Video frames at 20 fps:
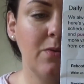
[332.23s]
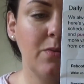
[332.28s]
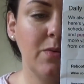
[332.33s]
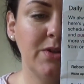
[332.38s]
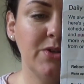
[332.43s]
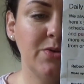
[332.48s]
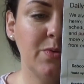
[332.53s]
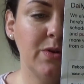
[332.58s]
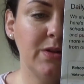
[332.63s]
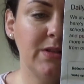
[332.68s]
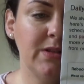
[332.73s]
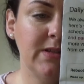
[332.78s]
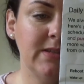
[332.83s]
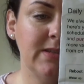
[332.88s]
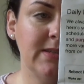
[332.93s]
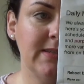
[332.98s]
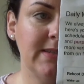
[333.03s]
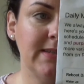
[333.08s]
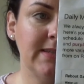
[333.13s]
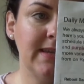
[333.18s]
which
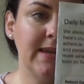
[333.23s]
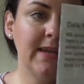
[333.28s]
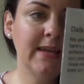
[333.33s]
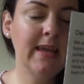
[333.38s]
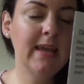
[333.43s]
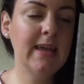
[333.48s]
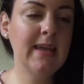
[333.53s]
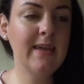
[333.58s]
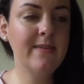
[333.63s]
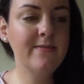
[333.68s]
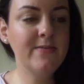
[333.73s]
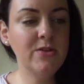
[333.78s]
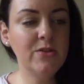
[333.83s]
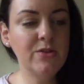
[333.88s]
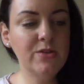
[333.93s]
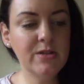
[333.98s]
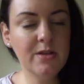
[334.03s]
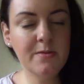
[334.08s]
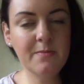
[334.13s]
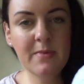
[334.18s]
ones to take. It gives you
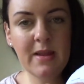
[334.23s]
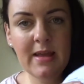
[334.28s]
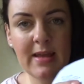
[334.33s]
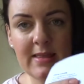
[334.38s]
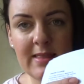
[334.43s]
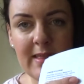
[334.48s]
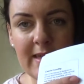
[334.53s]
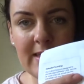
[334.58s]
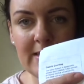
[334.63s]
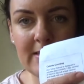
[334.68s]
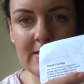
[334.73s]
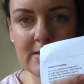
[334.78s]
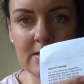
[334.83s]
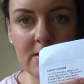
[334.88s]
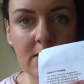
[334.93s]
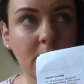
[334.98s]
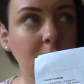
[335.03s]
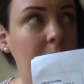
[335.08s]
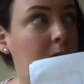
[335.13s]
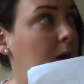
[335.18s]
some like things
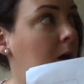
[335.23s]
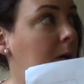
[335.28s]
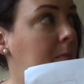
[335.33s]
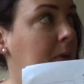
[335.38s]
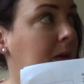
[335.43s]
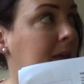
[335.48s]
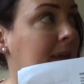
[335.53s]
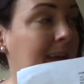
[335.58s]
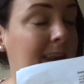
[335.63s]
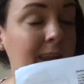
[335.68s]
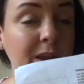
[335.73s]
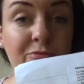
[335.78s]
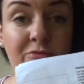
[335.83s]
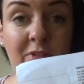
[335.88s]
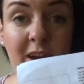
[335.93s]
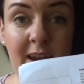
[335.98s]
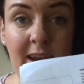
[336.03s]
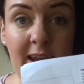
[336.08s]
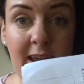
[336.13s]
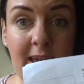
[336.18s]
about getting
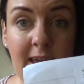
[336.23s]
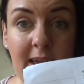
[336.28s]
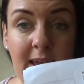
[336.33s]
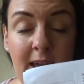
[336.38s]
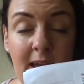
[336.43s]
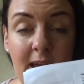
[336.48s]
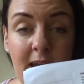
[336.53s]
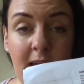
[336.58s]
ready.